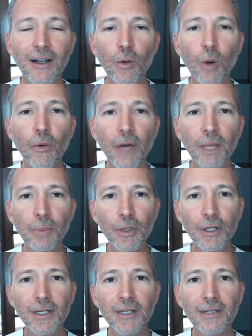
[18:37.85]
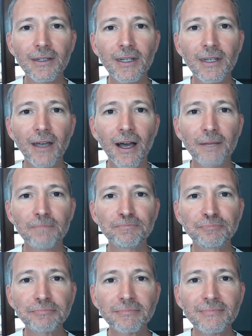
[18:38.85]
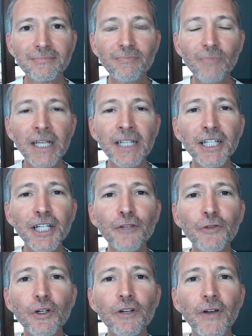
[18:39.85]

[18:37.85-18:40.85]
quote I put in the interview